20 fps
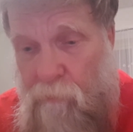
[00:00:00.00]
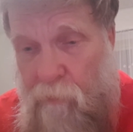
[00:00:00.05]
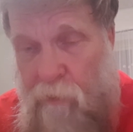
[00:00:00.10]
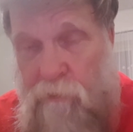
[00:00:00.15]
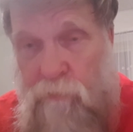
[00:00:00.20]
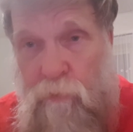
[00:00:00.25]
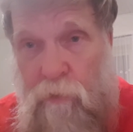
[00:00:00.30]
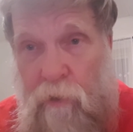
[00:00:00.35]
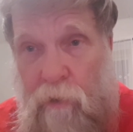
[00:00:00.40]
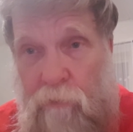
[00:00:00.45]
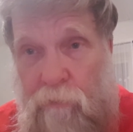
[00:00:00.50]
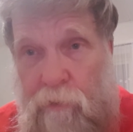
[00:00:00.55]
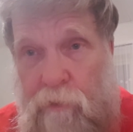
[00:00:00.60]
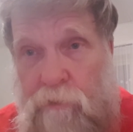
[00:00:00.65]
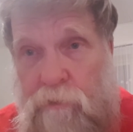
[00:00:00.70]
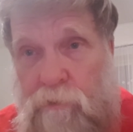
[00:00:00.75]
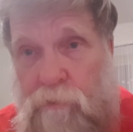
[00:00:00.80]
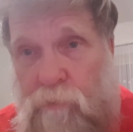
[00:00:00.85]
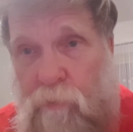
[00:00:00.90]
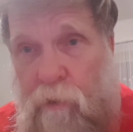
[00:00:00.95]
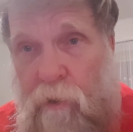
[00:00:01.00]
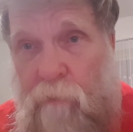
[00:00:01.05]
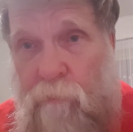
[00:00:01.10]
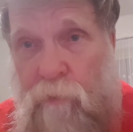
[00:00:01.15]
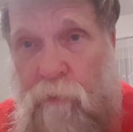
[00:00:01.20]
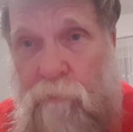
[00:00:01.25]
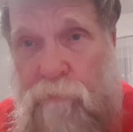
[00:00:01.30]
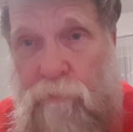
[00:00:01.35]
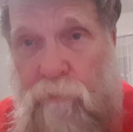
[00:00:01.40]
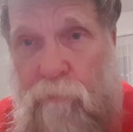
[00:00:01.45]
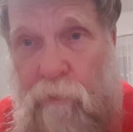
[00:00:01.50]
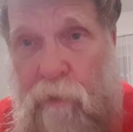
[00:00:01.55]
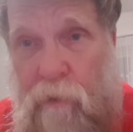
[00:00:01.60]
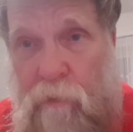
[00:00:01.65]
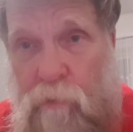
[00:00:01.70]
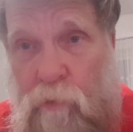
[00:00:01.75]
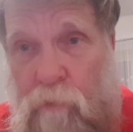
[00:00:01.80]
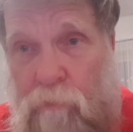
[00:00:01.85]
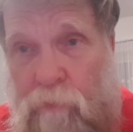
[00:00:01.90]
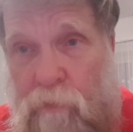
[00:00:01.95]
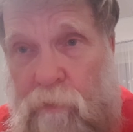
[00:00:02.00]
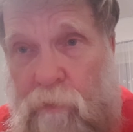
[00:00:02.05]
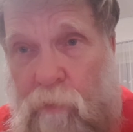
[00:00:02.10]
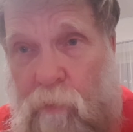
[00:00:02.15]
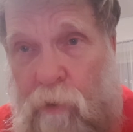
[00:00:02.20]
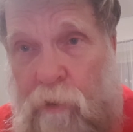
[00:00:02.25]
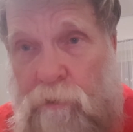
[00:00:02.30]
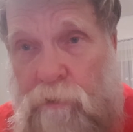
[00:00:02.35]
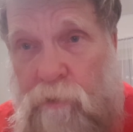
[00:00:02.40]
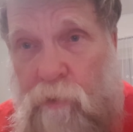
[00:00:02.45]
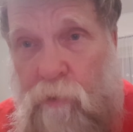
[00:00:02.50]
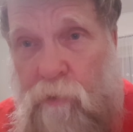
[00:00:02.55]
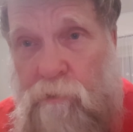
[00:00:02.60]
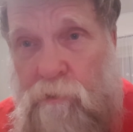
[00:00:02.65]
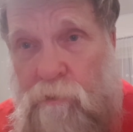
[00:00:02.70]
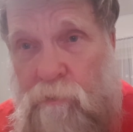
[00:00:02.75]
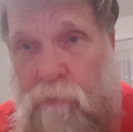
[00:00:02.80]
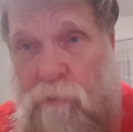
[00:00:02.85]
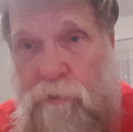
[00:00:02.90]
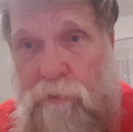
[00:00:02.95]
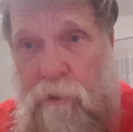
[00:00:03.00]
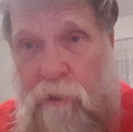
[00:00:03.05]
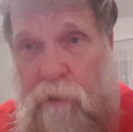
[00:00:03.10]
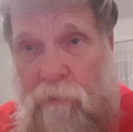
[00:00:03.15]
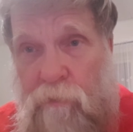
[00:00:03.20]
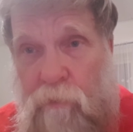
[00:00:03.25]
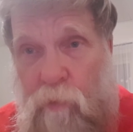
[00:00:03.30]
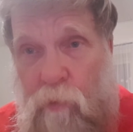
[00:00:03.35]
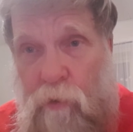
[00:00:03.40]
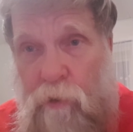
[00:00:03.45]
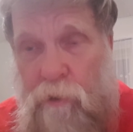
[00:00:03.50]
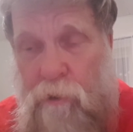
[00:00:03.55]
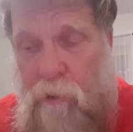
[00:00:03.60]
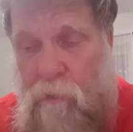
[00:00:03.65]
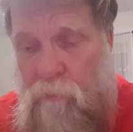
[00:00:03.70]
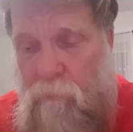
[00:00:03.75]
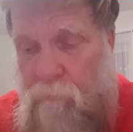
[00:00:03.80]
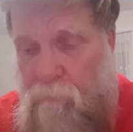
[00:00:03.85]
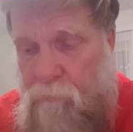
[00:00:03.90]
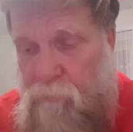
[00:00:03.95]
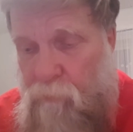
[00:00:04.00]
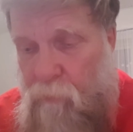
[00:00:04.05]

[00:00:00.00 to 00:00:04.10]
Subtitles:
That's one of the reasons why I moved to Vancouver in the West Coast, was to get the warning out.